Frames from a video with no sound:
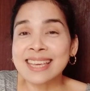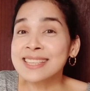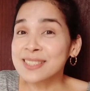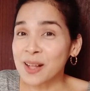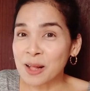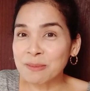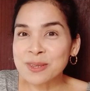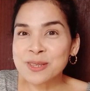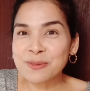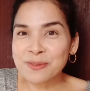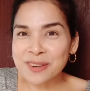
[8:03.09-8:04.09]
It's
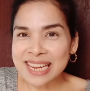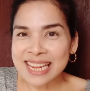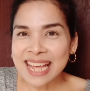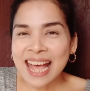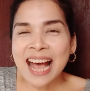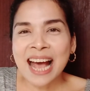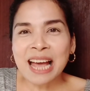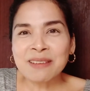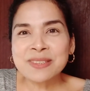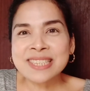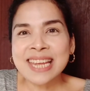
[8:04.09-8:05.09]
almost free.
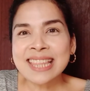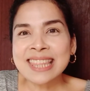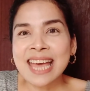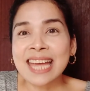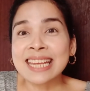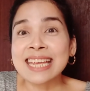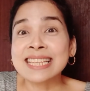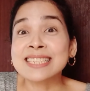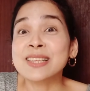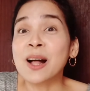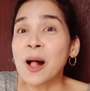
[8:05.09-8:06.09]
I'm saying that
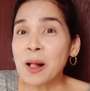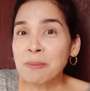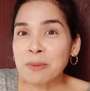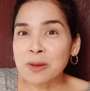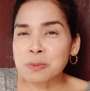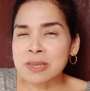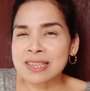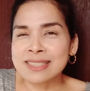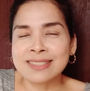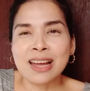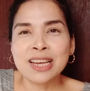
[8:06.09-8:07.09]
it's almost
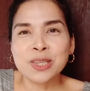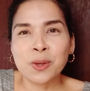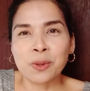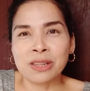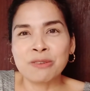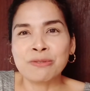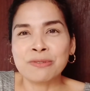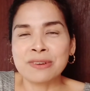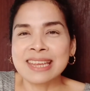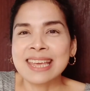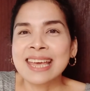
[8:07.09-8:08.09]
because it's not totally
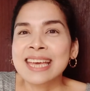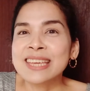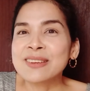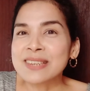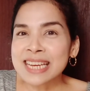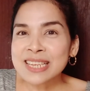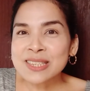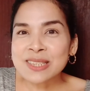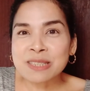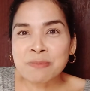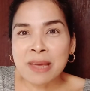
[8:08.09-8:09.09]
free. You need
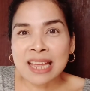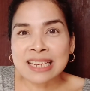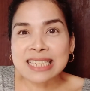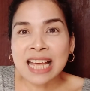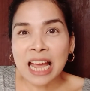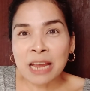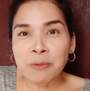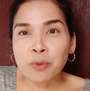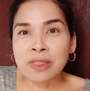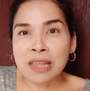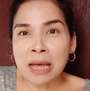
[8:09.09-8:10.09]
to spend time
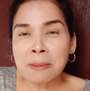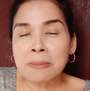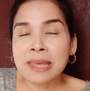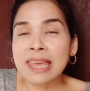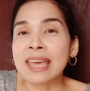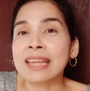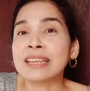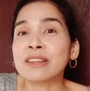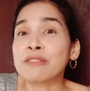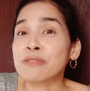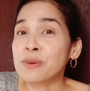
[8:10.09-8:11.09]
with them,
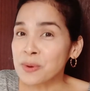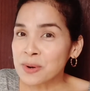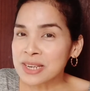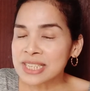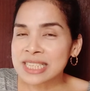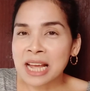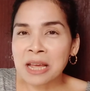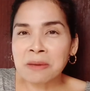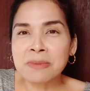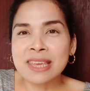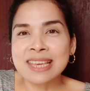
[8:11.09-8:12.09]
and of course
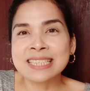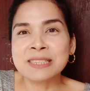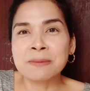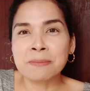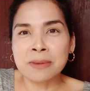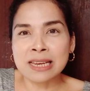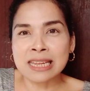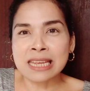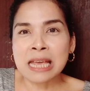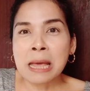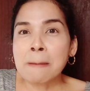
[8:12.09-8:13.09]
time is
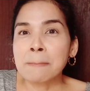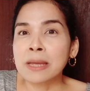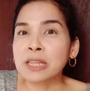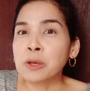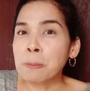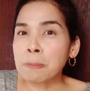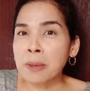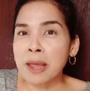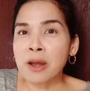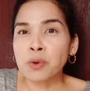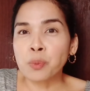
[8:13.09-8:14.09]
money. But
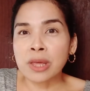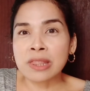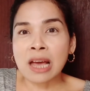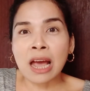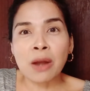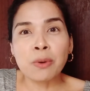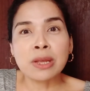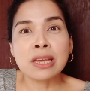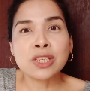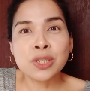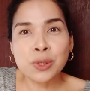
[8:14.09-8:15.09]
compared with
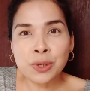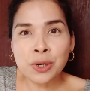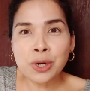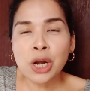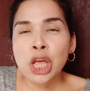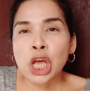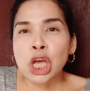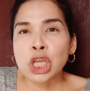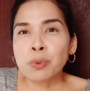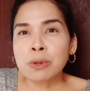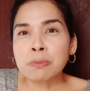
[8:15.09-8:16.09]
hiring a tutor,
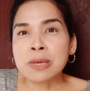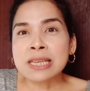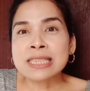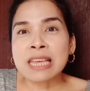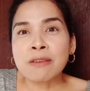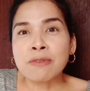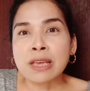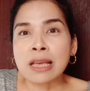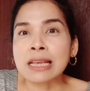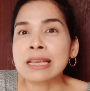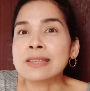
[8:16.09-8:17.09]
you would be
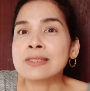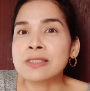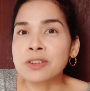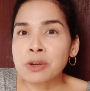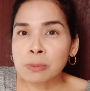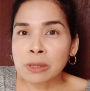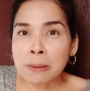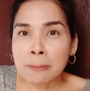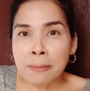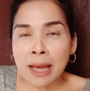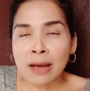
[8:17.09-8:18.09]
saving a considerable
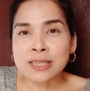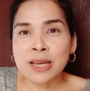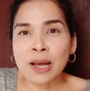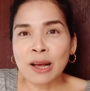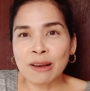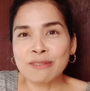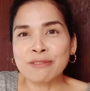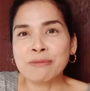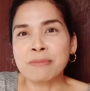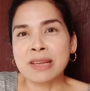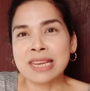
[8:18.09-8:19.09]
amount
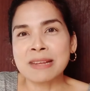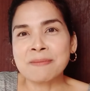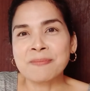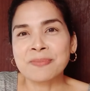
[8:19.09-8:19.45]
of money.